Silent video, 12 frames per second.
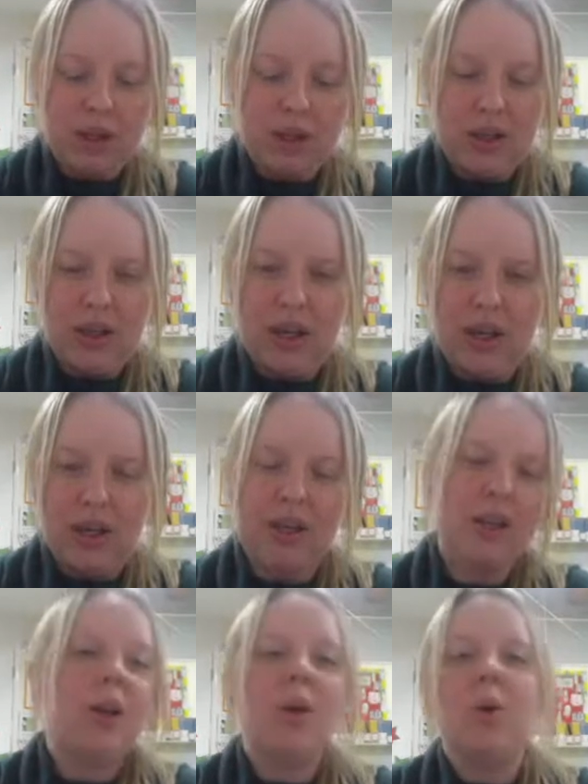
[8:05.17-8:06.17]
Okay,
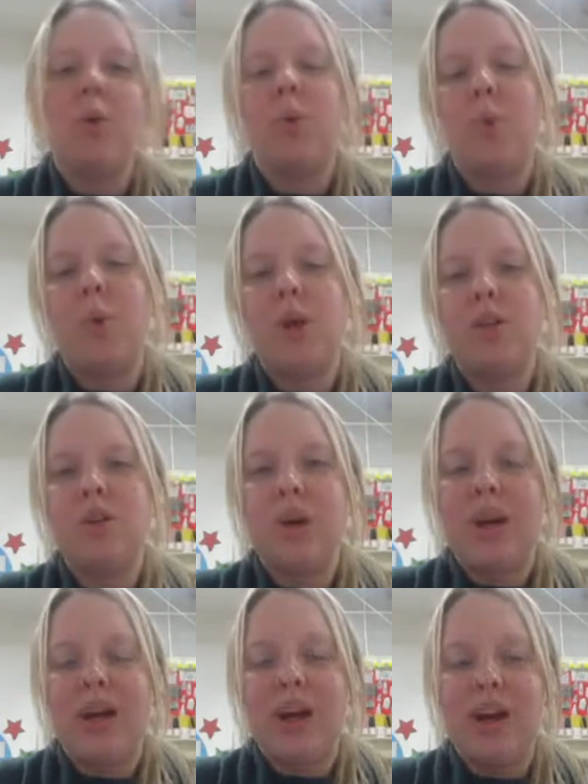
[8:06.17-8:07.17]
when you
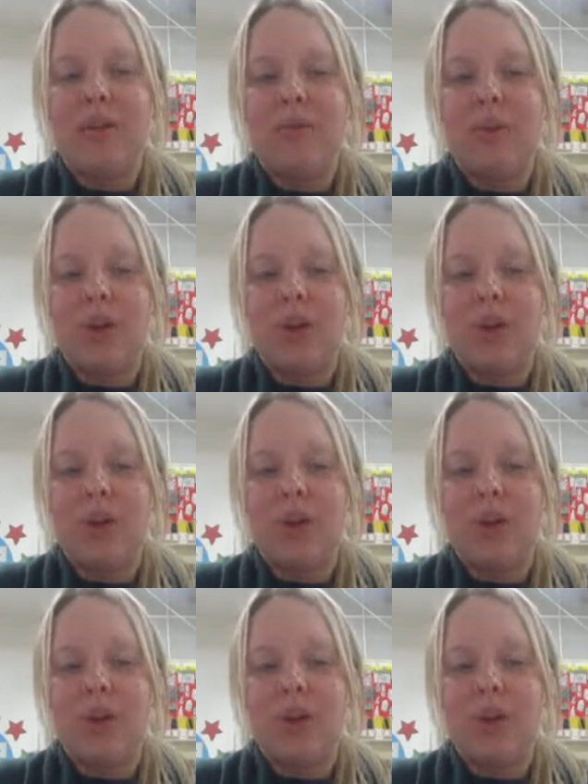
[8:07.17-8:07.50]
have